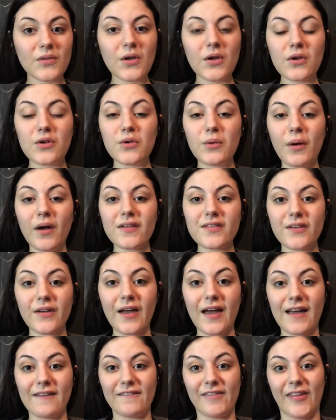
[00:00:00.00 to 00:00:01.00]
You also
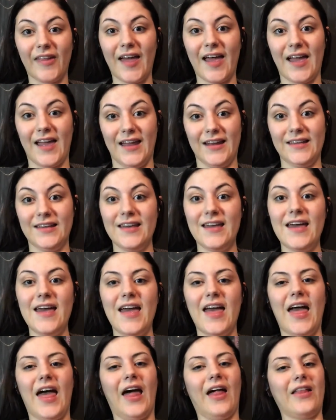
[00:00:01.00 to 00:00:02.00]
have lead,
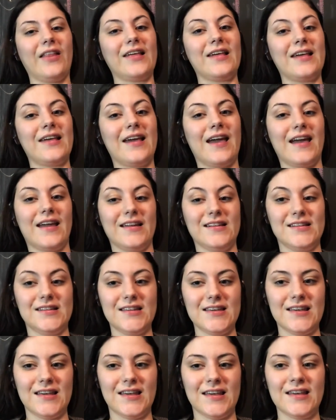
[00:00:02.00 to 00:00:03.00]

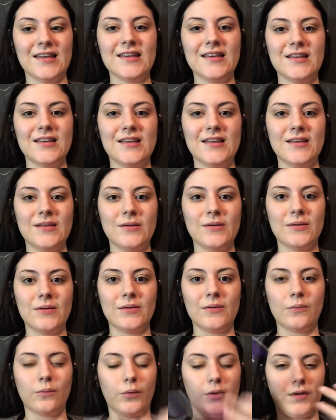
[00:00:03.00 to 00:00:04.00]
L-E-A-D.
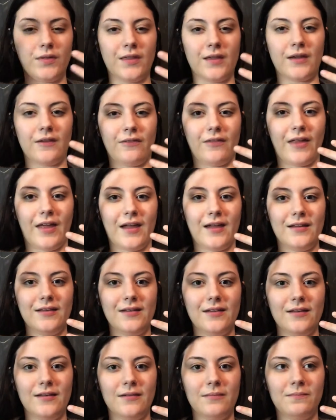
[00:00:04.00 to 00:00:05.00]
When you think of lead,
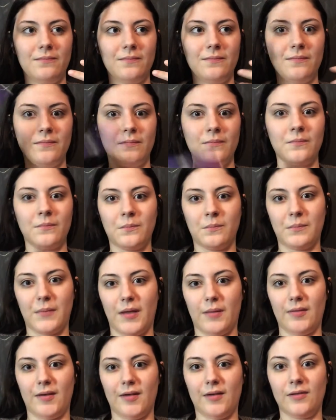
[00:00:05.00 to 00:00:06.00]

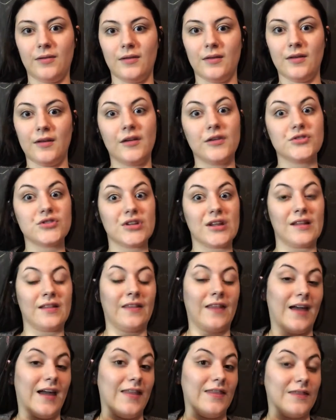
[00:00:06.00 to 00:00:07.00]
maybe she
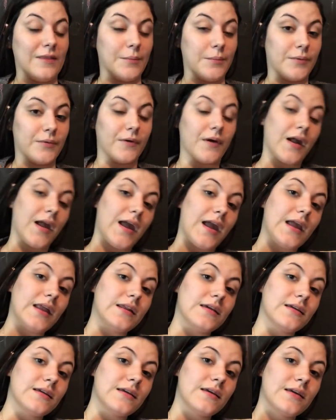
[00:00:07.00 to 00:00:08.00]
led the parade,
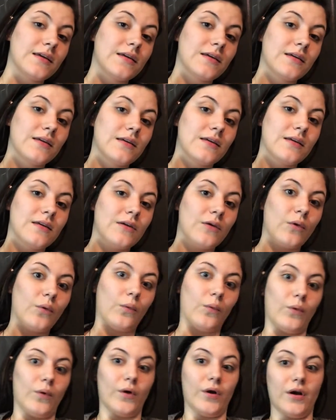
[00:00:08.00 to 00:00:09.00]

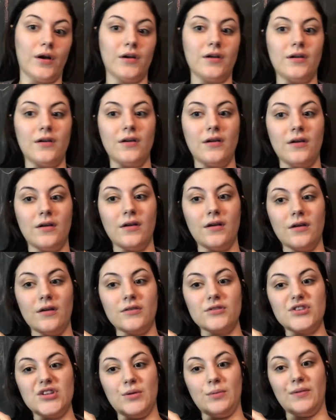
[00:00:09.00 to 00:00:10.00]
or
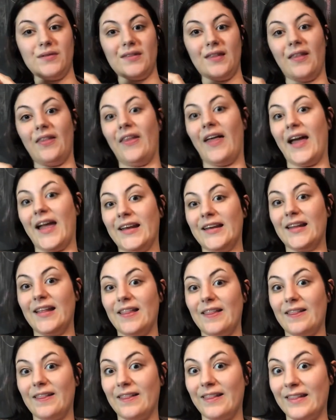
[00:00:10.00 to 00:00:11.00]
she was the line
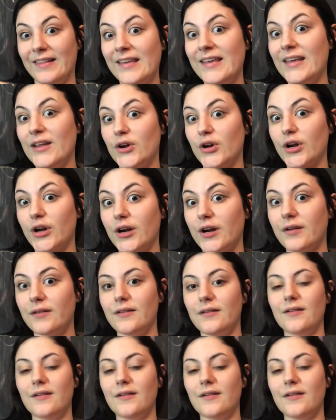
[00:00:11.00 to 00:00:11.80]
leader.